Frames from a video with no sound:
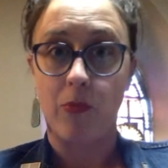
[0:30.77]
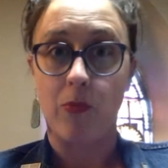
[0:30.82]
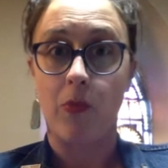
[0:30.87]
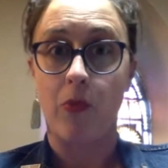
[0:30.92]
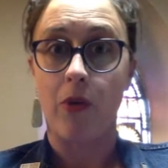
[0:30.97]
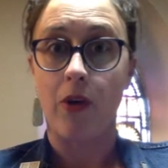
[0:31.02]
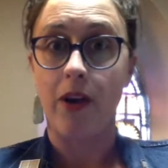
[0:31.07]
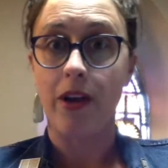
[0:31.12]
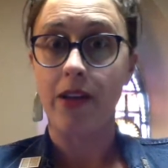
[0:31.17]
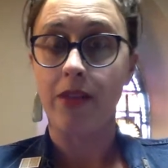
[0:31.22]

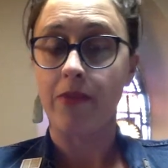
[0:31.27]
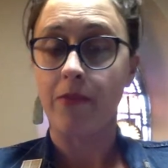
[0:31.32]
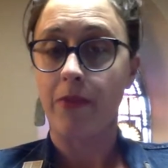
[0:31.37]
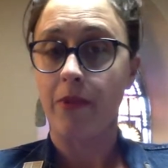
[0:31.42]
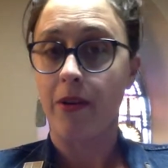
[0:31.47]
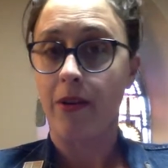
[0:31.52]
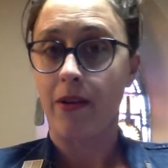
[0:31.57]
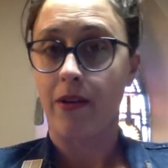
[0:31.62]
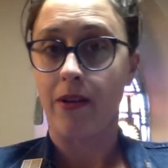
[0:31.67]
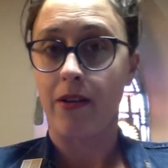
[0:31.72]
what
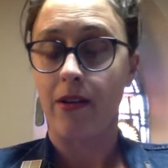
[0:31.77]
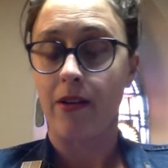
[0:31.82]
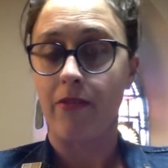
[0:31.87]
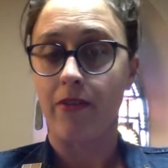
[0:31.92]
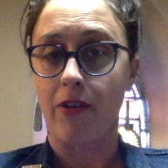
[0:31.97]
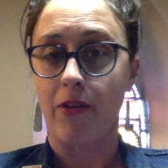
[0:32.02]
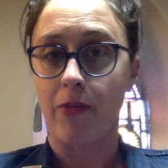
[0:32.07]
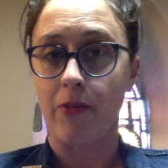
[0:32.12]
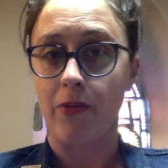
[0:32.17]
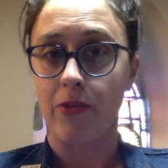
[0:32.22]
part of
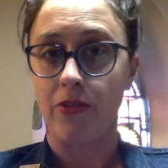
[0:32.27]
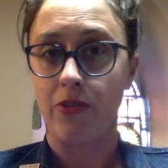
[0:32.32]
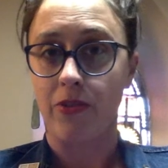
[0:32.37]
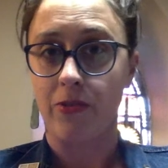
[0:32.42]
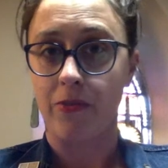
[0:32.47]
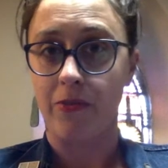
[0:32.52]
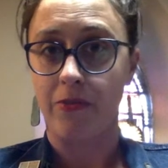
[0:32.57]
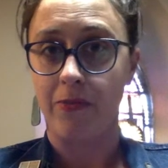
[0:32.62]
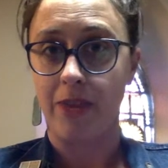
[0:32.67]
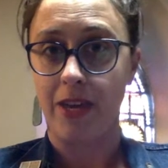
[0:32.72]
our
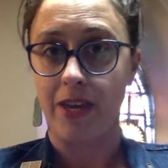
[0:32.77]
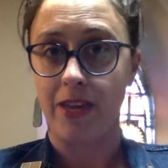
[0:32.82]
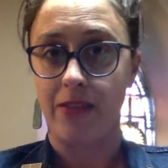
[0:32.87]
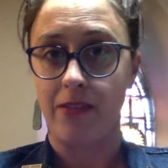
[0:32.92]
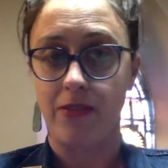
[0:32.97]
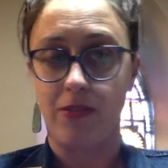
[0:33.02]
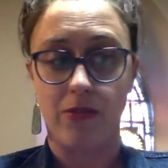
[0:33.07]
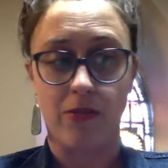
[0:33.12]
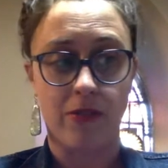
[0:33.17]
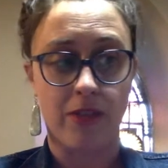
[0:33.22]
worship
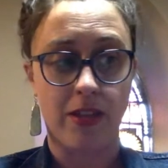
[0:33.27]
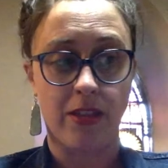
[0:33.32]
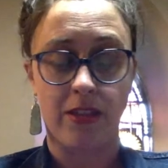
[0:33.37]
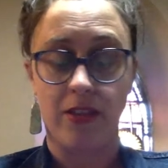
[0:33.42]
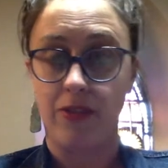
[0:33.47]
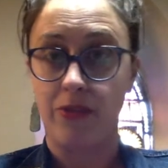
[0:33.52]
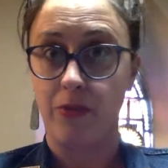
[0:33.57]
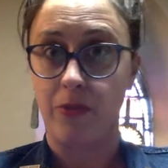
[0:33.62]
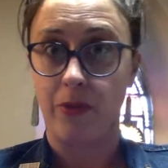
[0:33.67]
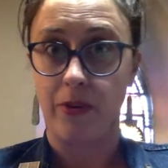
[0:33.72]
space you think
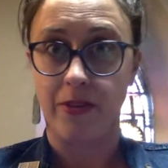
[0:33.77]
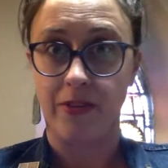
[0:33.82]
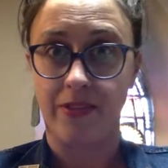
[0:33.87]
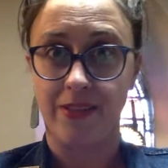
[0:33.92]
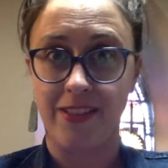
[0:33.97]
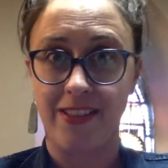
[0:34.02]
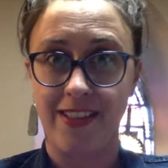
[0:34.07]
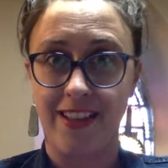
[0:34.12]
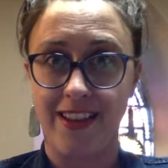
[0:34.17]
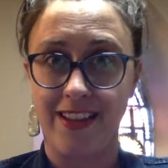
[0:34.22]
this word is
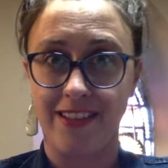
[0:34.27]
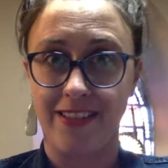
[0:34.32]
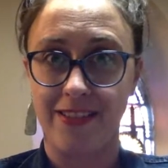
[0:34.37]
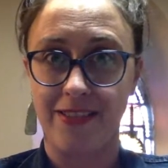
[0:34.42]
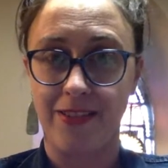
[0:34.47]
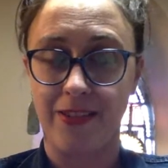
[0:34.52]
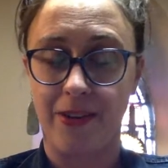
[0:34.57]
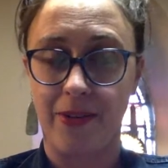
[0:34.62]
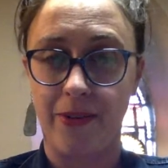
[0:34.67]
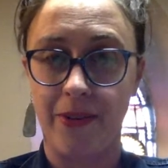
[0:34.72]
connected
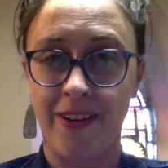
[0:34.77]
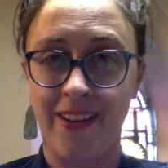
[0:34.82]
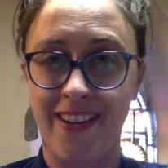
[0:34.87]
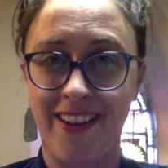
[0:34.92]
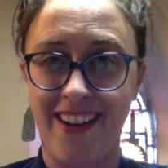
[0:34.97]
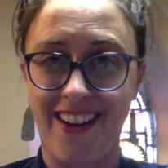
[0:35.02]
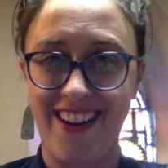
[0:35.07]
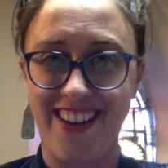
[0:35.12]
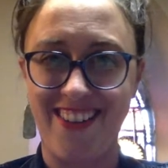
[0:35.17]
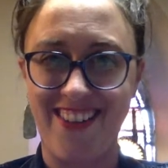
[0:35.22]
to.
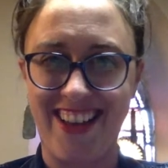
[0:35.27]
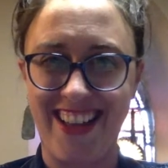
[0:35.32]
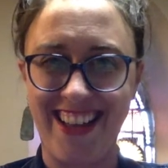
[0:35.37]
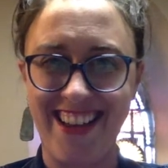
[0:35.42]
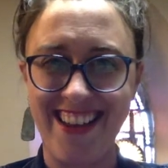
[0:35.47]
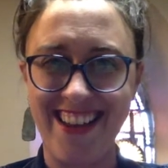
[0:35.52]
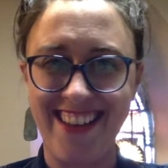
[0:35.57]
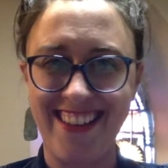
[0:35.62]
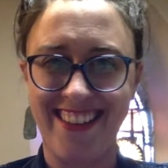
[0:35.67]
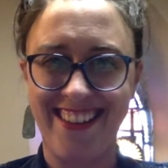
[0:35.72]
Are you
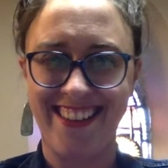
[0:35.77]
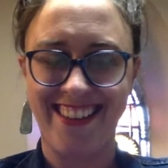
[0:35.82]
ready?